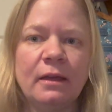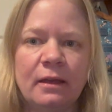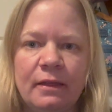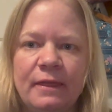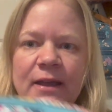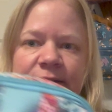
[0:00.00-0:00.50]

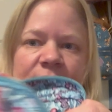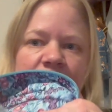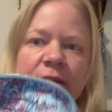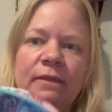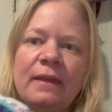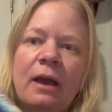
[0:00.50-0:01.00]

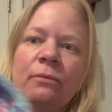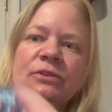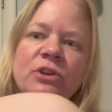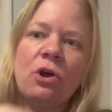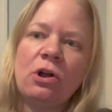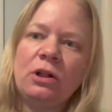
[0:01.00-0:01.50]
that was
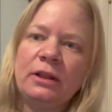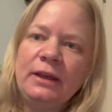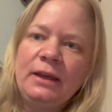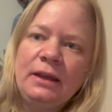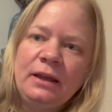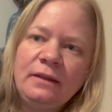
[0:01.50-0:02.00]
all
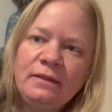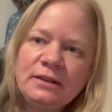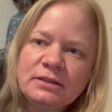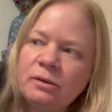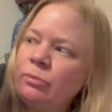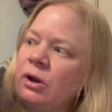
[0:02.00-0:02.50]
in
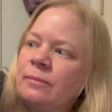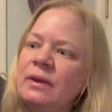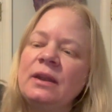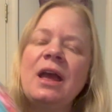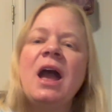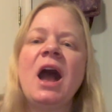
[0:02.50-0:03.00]
this
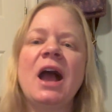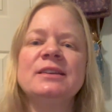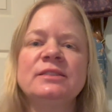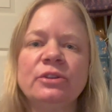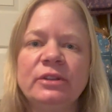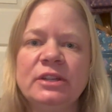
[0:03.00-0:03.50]
compartment. I
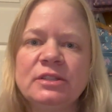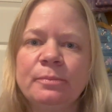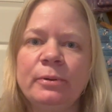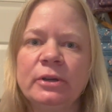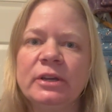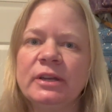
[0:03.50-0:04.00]
still need to
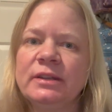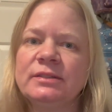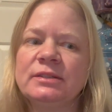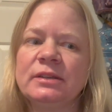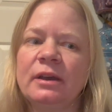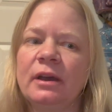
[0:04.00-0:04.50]

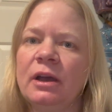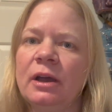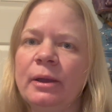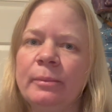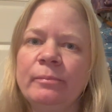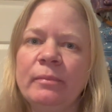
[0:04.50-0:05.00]
put
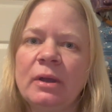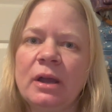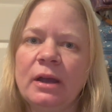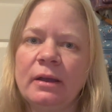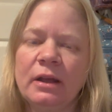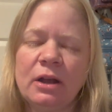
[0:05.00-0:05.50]
all
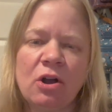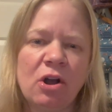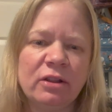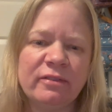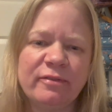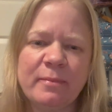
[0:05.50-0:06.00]

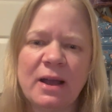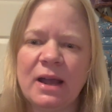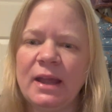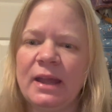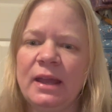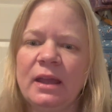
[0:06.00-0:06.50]
of
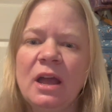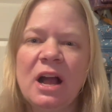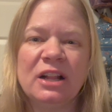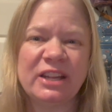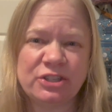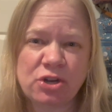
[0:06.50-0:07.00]
my
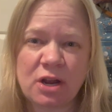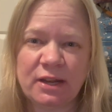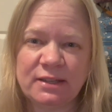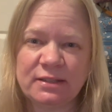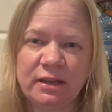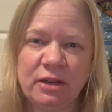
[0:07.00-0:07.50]

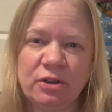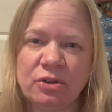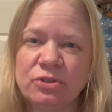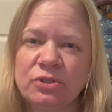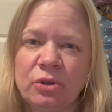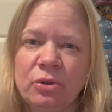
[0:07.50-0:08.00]
electronics in here.
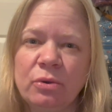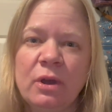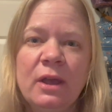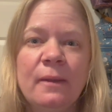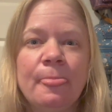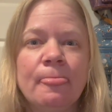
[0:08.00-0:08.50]
So
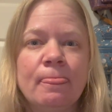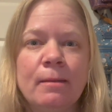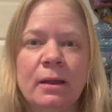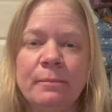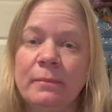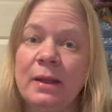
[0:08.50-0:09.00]

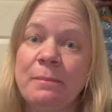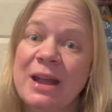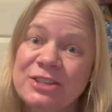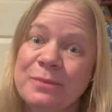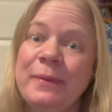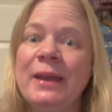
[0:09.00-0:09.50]
my
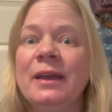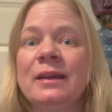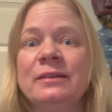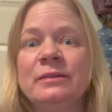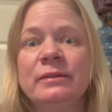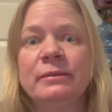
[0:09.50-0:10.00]
magic
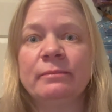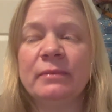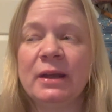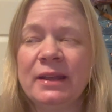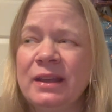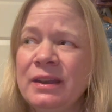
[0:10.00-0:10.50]
band,
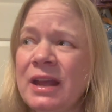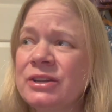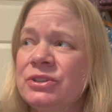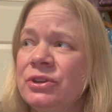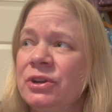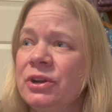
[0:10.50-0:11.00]
my
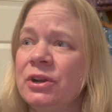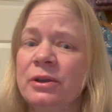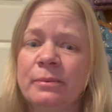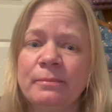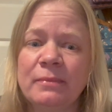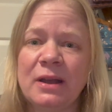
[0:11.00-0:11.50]

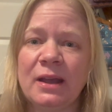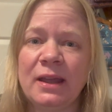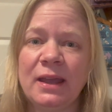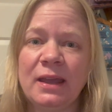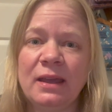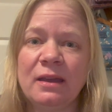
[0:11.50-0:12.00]
connector,
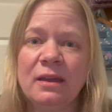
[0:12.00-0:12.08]
my